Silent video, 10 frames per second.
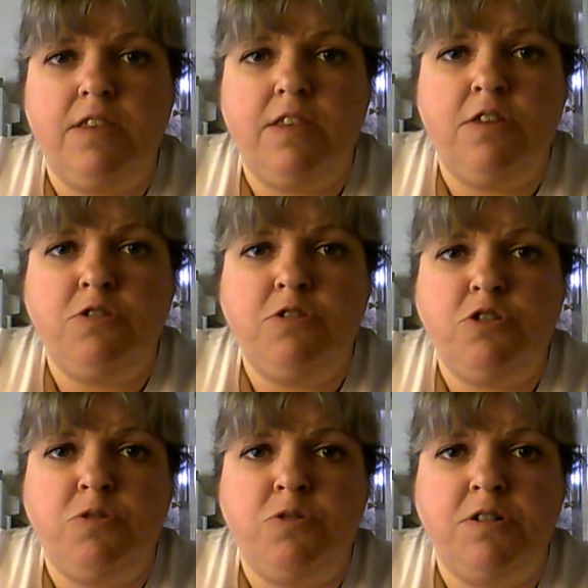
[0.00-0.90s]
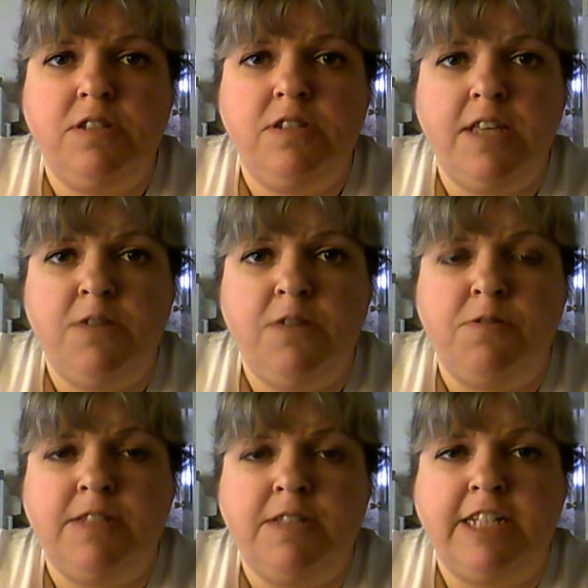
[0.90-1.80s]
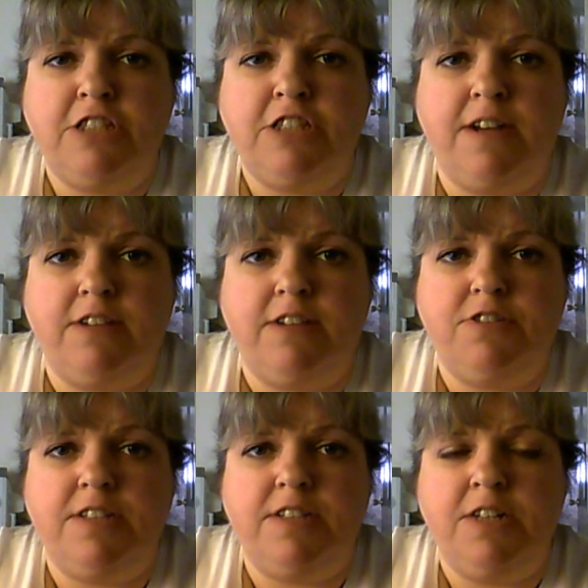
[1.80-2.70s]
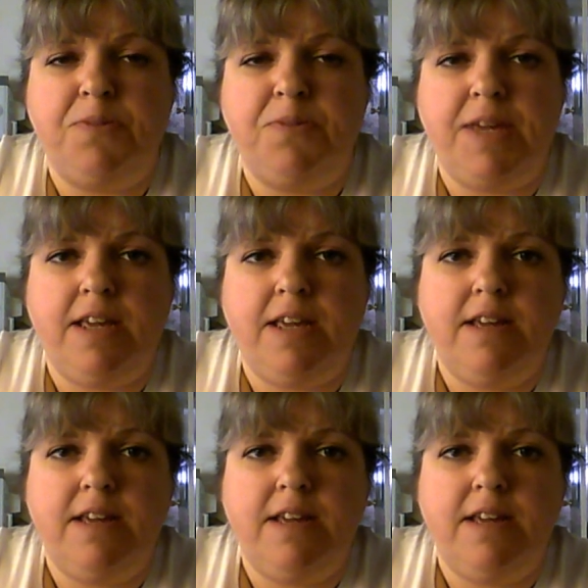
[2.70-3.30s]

Those chores equal $6 in a week.